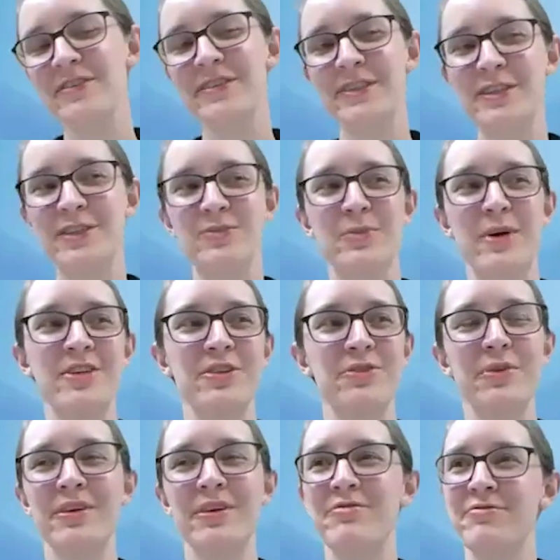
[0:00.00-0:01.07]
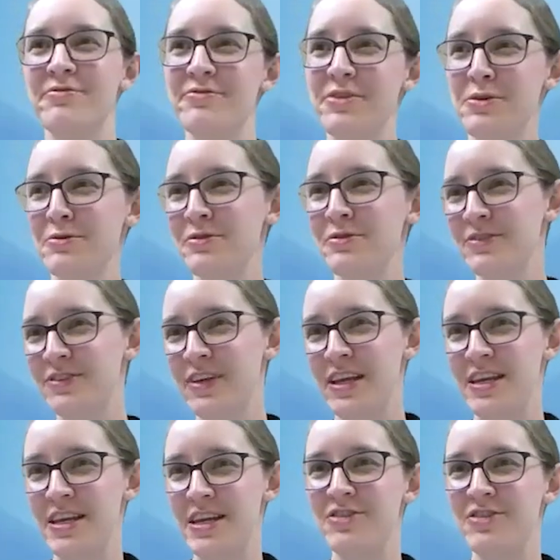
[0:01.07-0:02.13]
feels like this project really fills a
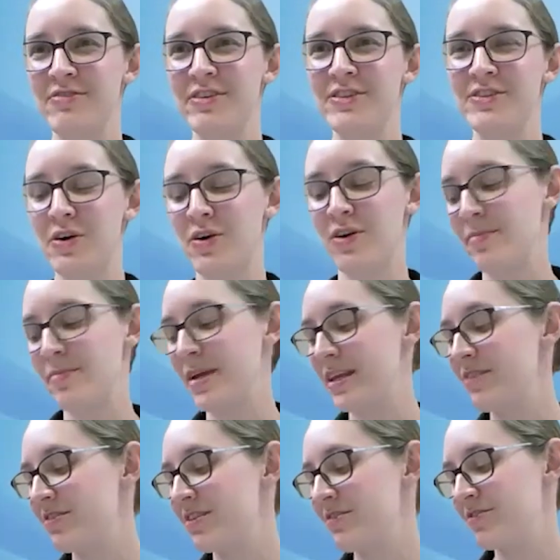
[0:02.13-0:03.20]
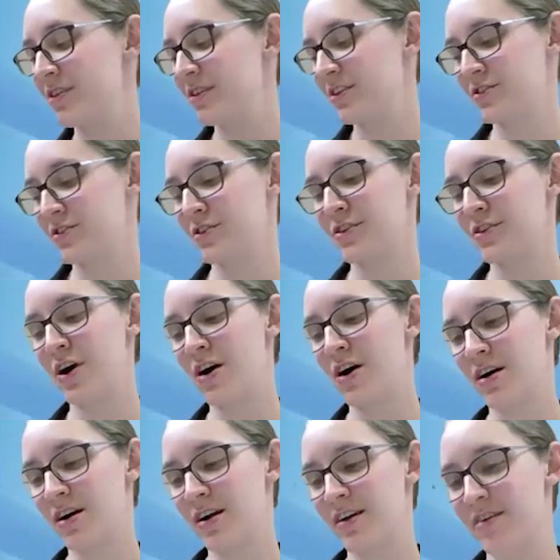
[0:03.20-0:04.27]
niche of its own. I mean, even if the listeners
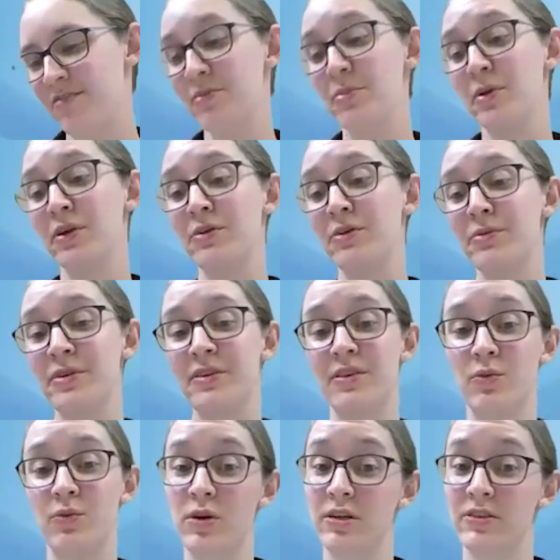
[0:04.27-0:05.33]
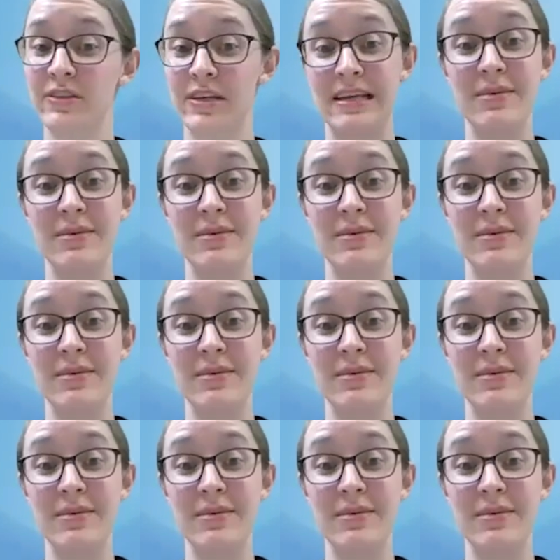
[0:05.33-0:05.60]
are familiar with the works